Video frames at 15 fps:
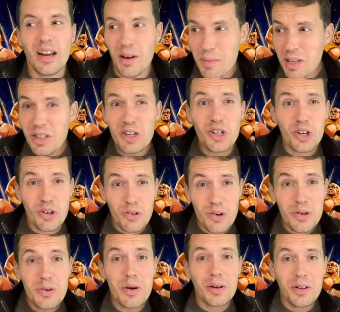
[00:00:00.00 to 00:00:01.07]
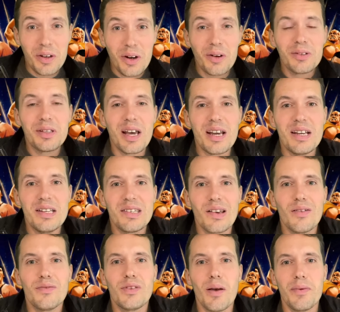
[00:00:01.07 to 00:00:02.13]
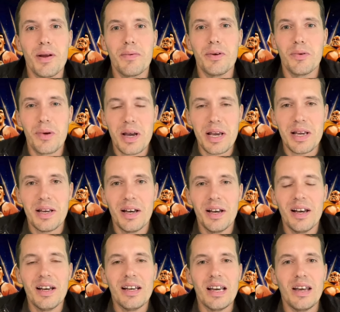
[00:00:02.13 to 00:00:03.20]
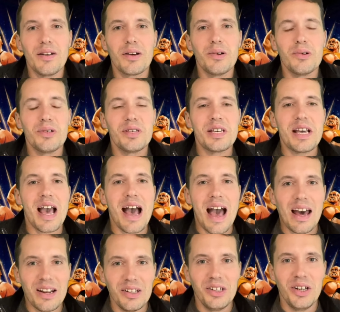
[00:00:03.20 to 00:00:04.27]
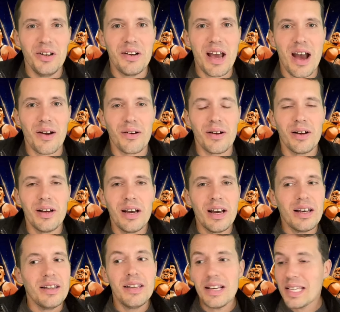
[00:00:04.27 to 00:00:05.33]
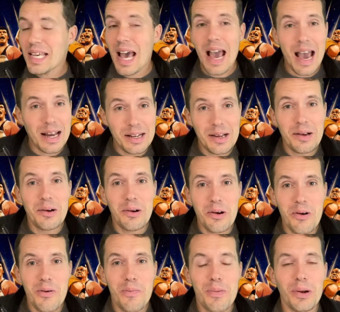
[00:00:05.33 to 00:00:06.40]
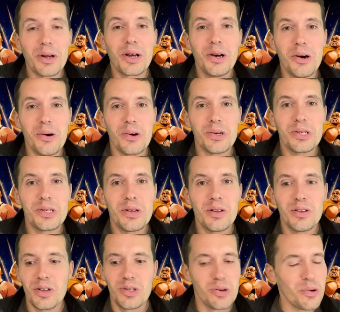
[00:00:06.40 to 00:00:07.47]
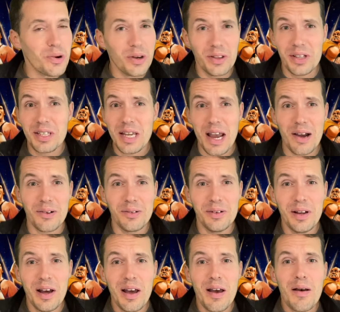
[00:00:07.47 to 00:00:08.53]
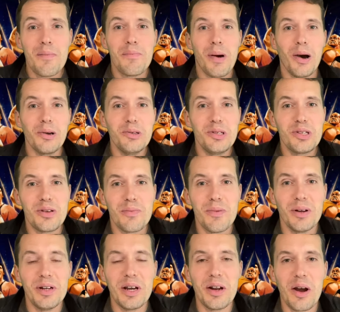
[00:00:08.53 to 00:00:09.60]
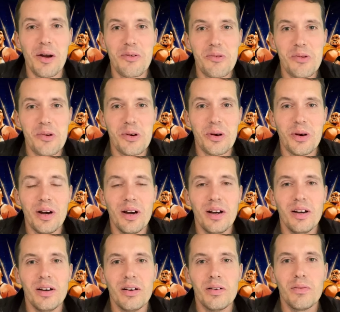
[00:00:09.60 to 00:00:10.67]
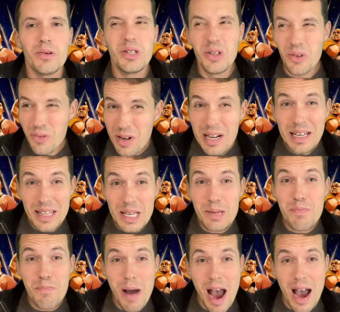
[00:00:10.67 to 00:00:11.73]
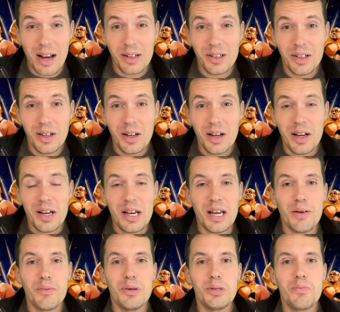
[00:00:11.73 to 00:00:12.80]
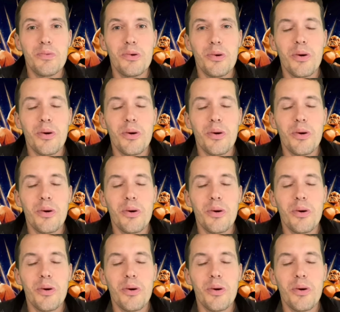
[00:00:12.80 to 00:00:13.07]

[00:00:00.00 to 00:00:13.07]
mean the true good old days of WWE, in of course the Attitude Era. This had it all, but of course, the talk of the town post Monday Night Raw was not really this match. It was more